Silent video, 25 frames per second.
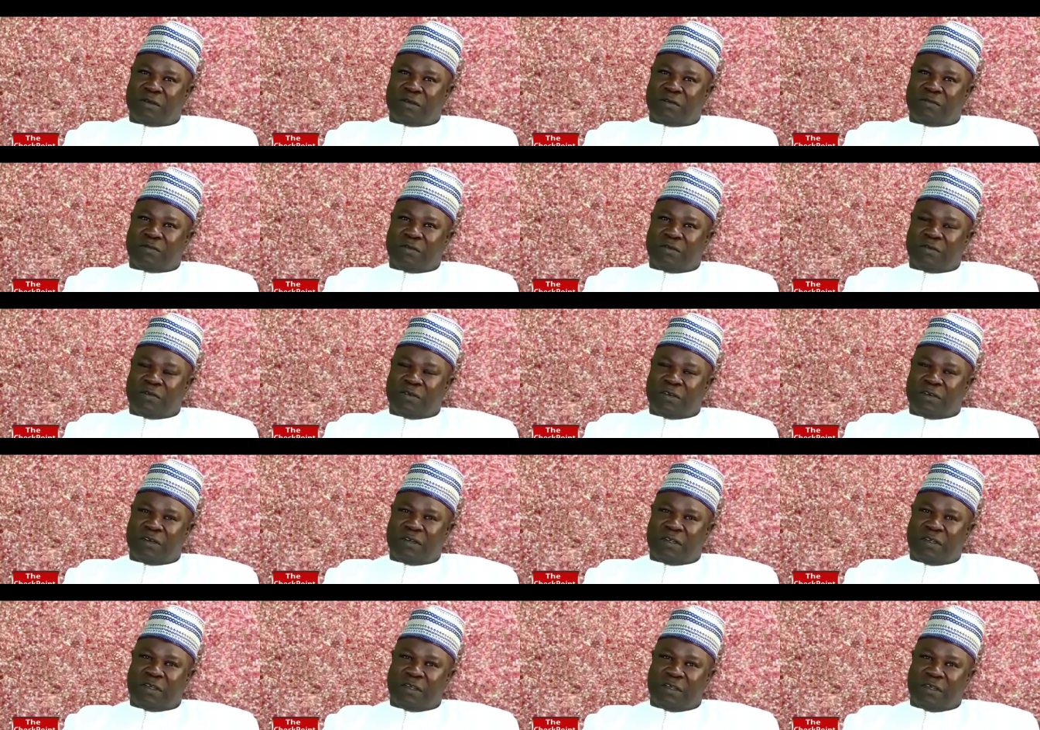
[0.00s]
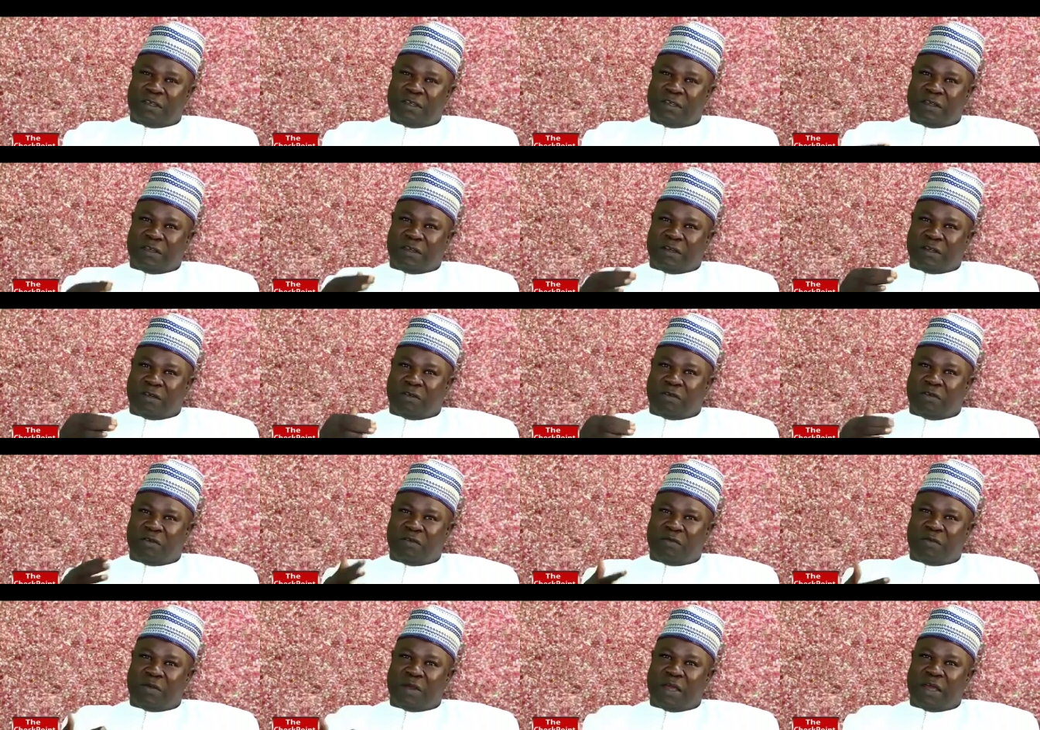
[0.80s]
uh, vividly
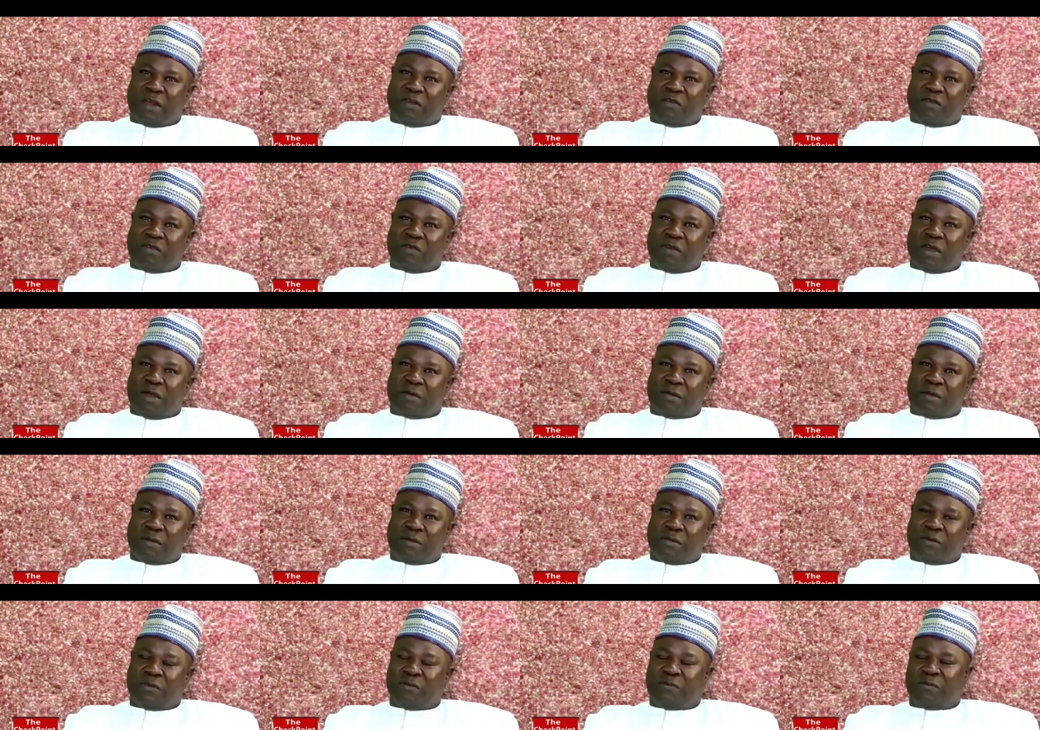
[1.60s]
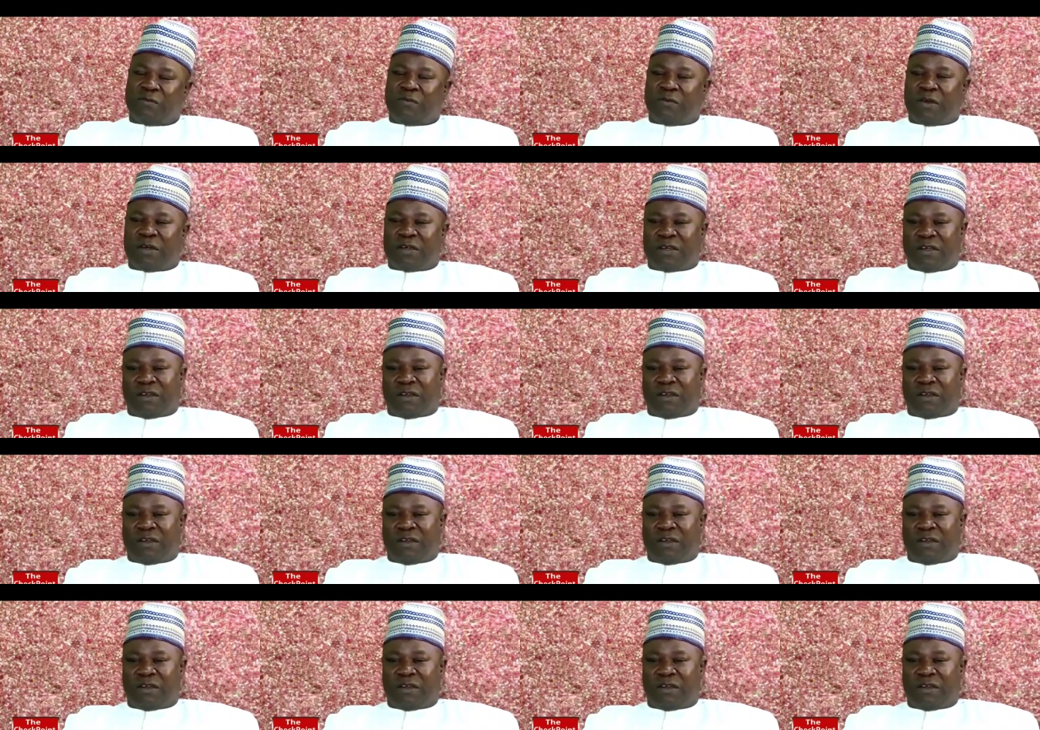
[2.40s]
recall, but I know I'm above